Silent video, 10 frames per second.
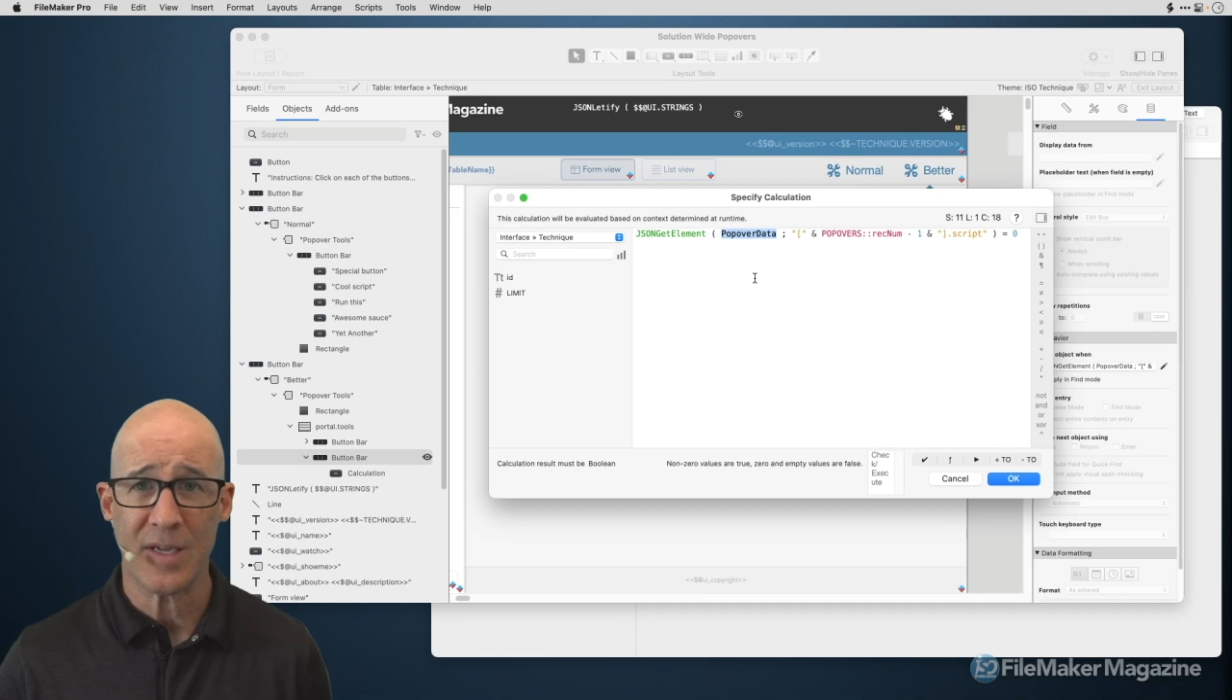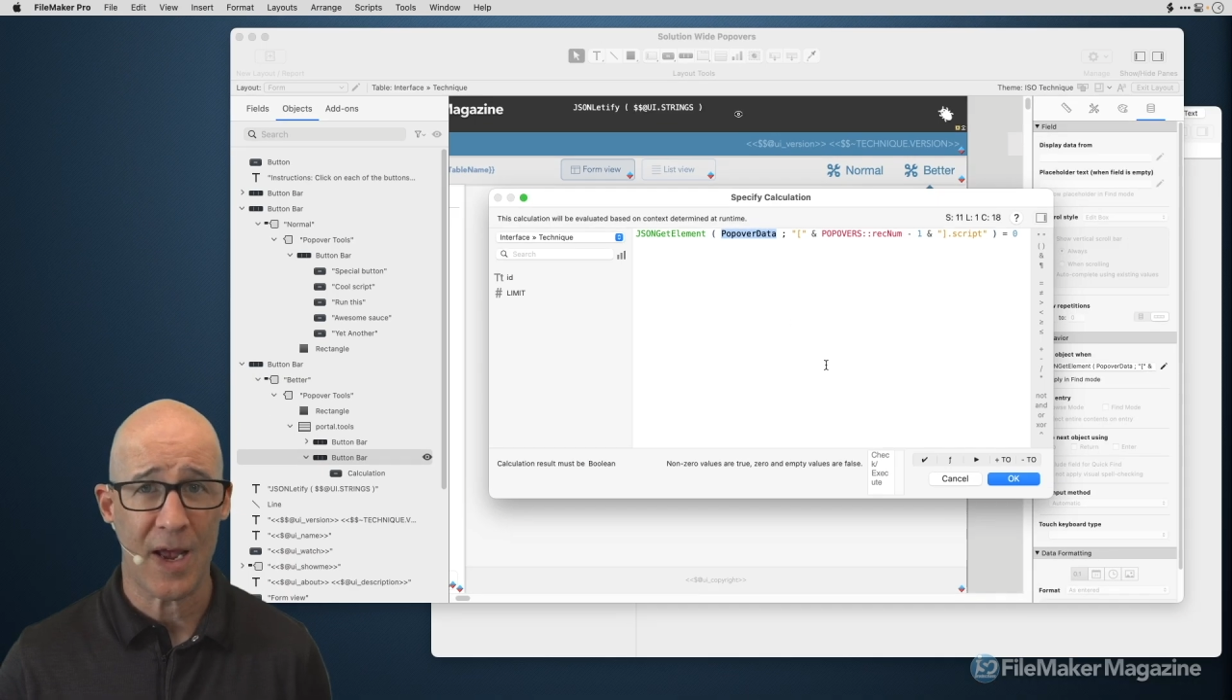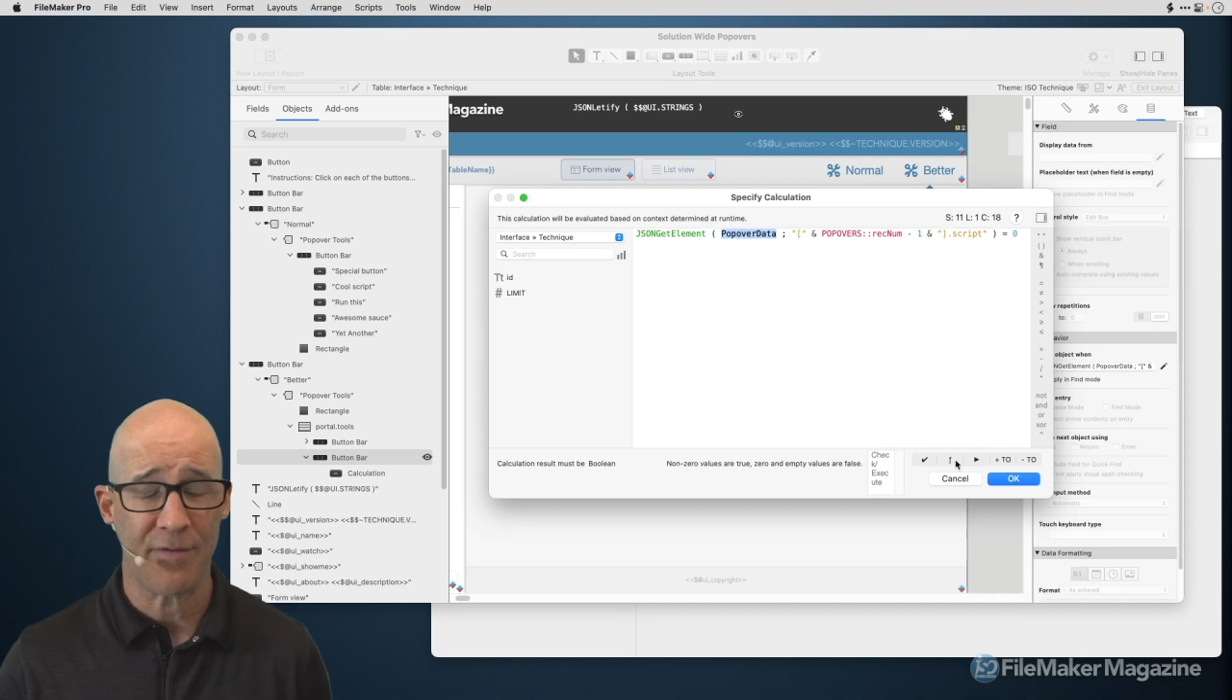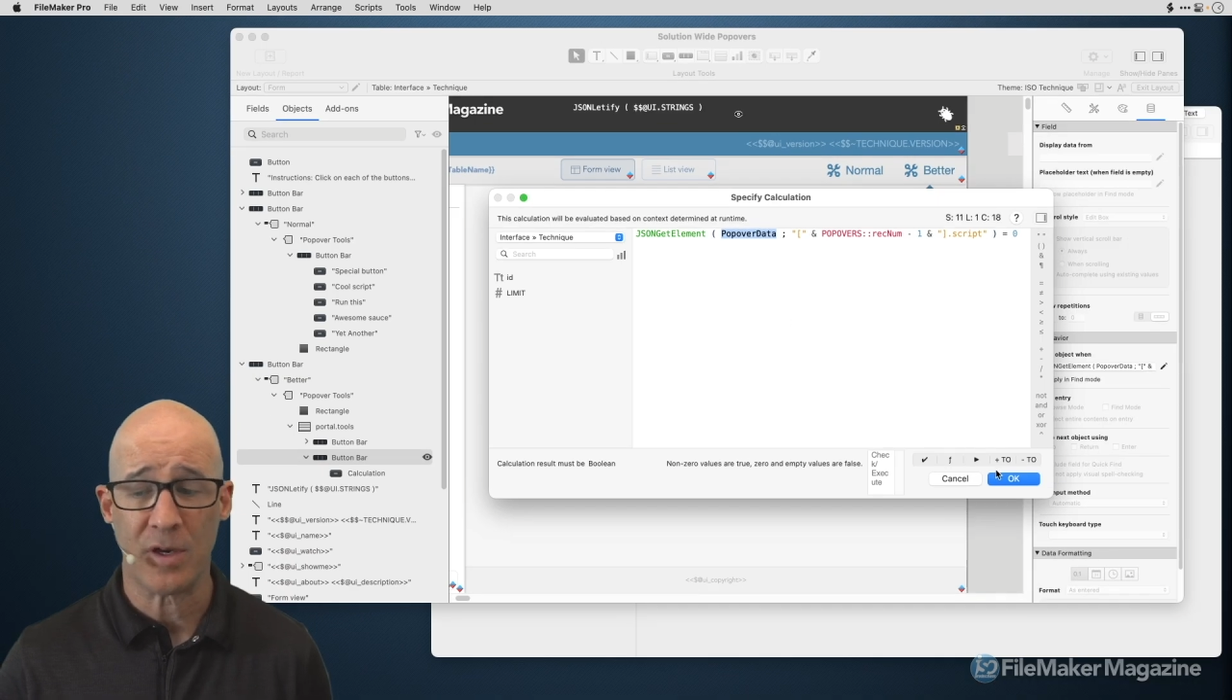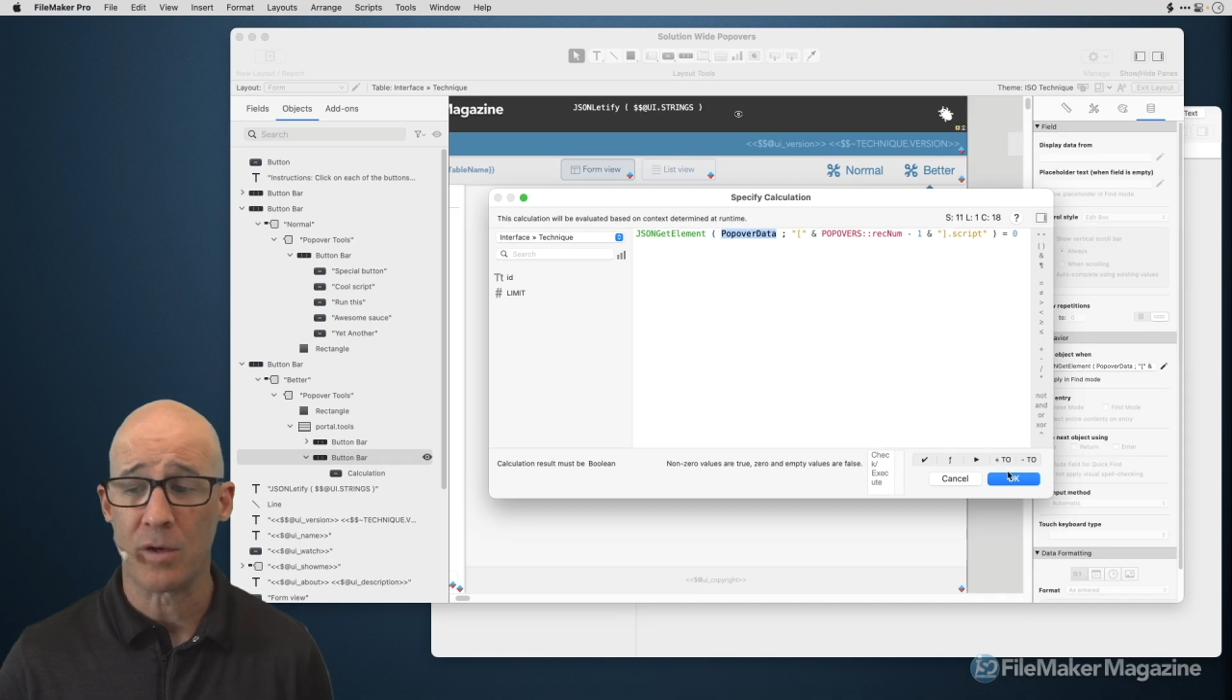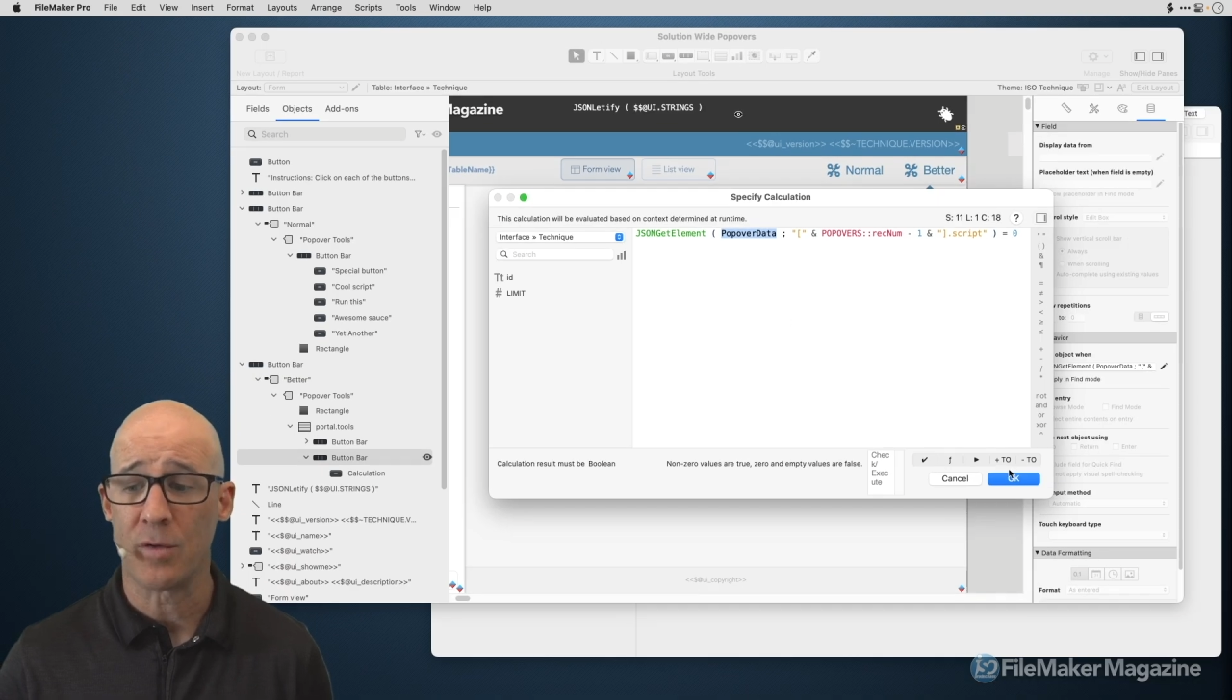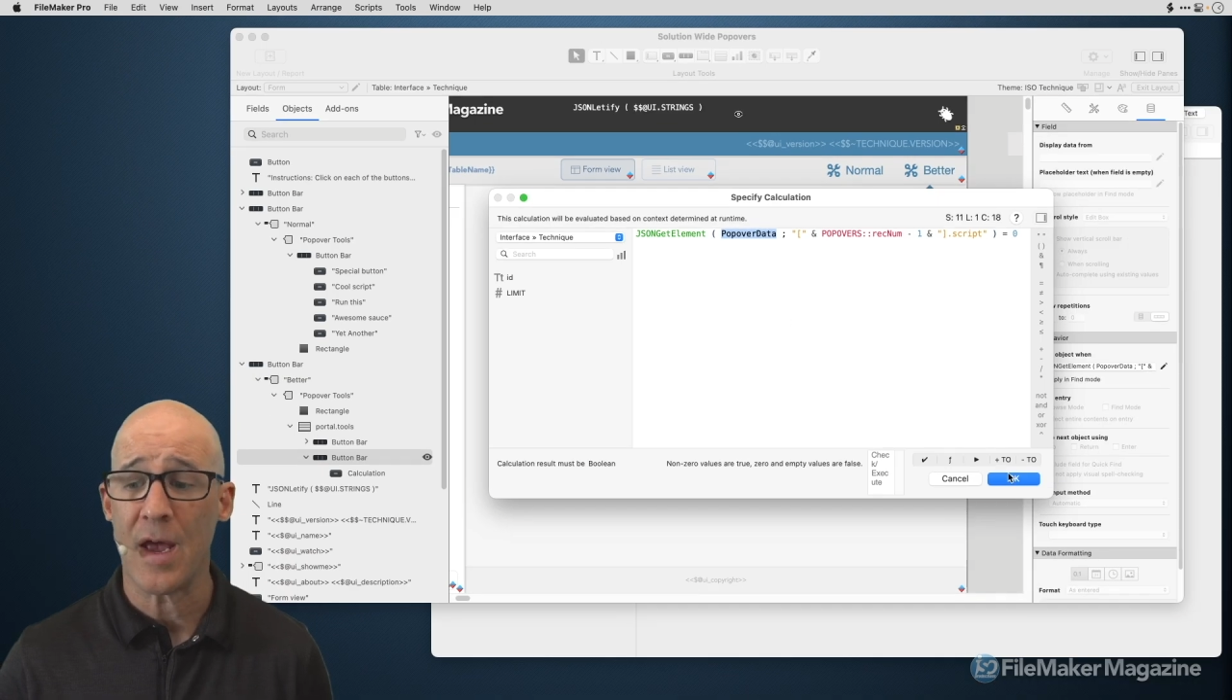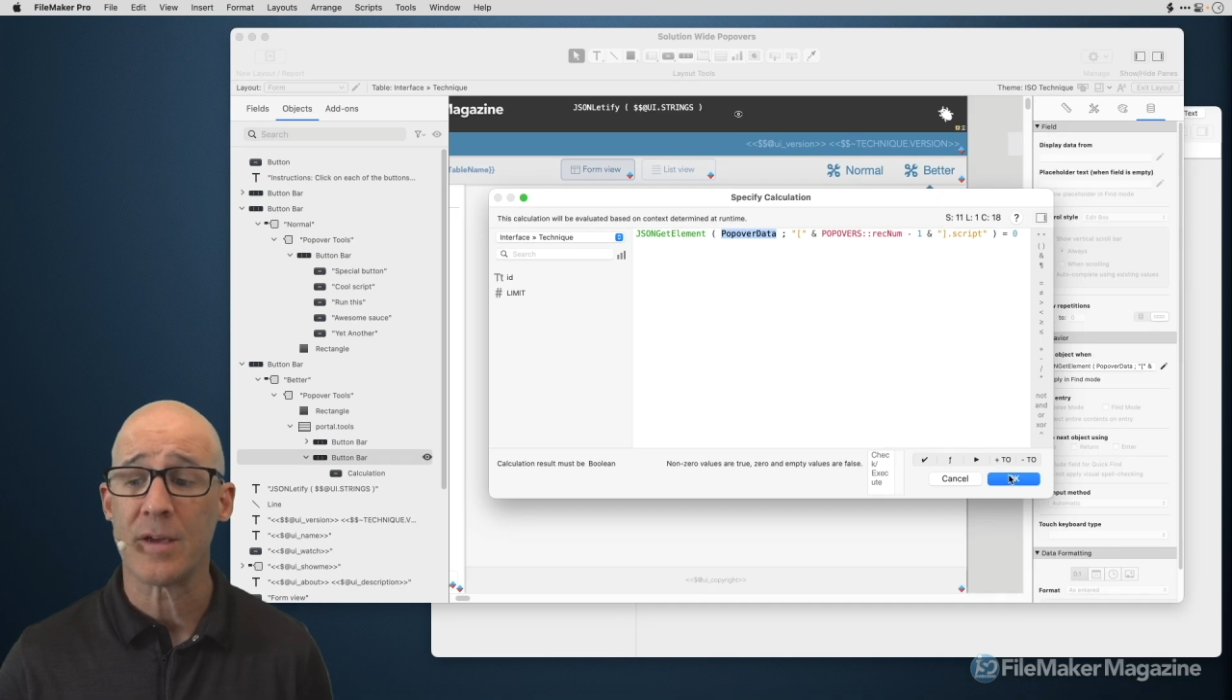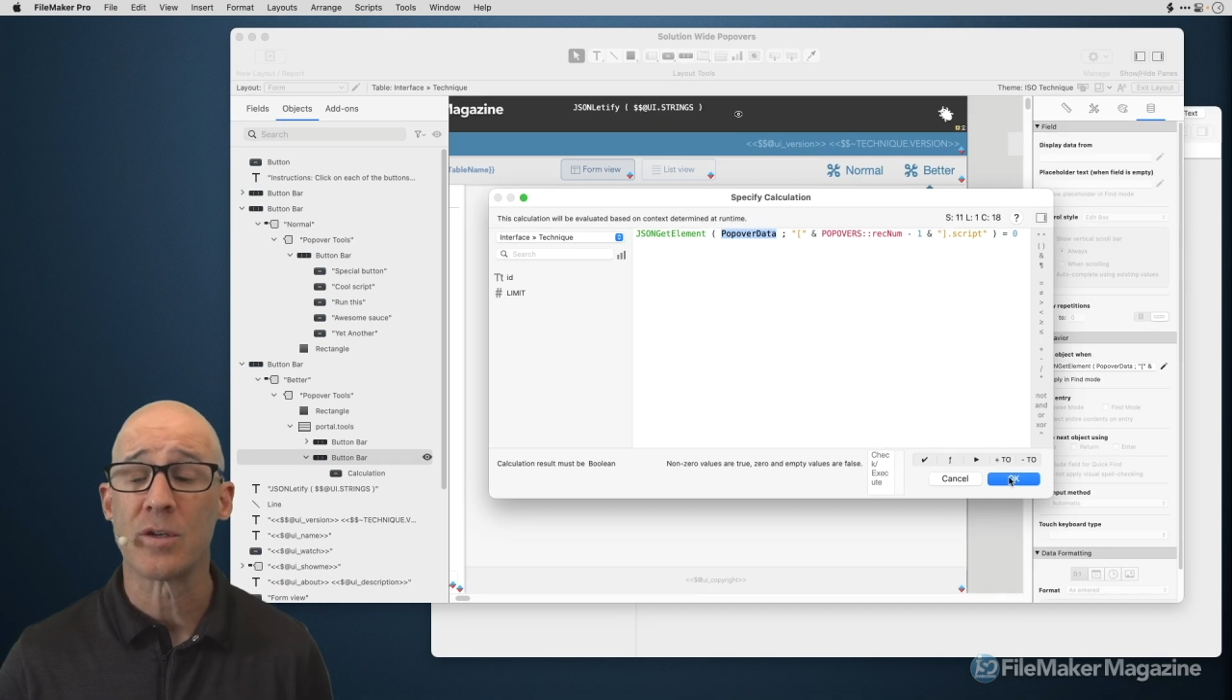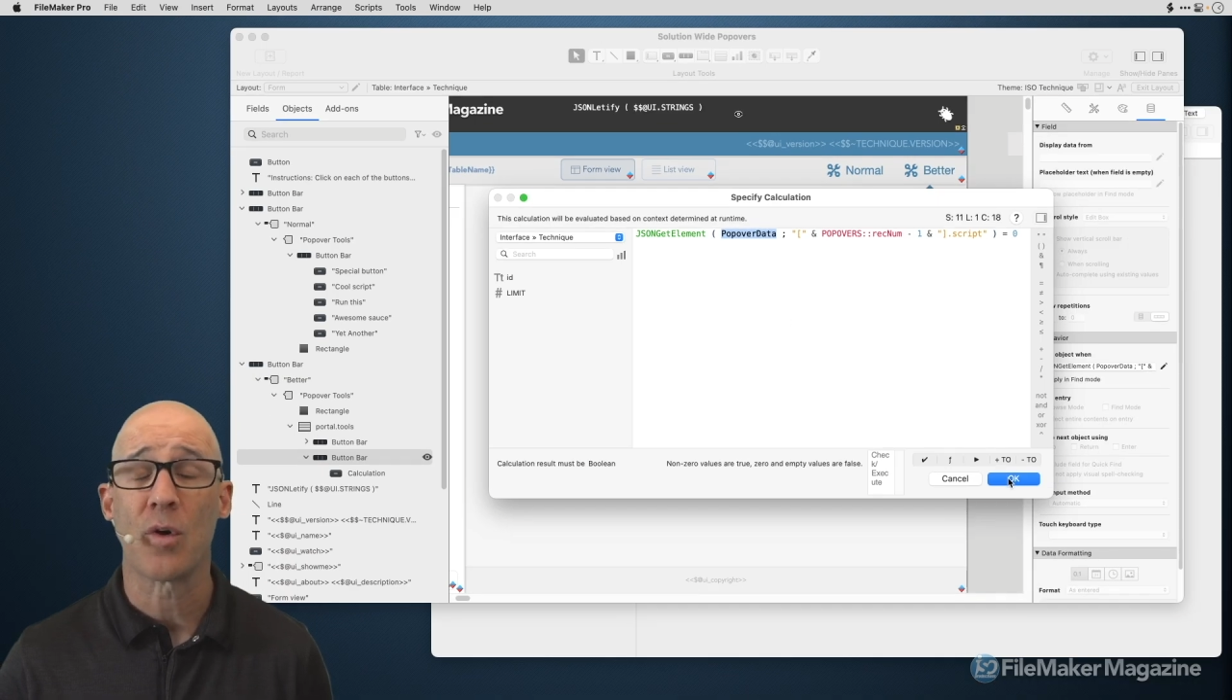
to have to do that,